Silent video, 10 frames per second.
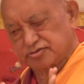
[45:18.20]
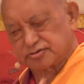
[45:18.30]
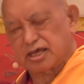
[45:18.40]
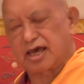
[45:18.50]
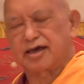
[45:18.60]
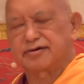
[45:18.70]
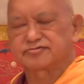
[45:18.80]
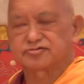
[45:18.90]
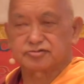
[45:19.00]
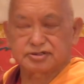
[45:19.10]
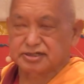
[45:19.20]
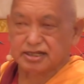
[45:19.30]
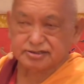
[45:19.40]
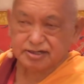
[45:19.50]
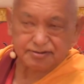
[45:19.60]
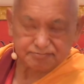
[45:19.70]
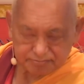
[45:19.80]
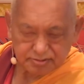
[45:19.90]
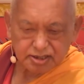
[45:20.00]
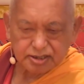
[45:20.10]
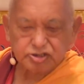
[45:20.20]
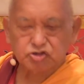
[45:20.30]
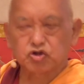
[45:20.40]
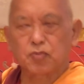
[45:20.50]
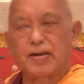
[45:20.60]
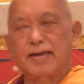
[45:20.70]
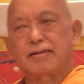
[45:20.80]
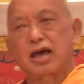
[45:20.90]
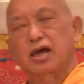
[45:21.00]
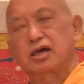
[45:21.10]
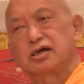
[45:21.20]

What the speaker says: So that the Sopama.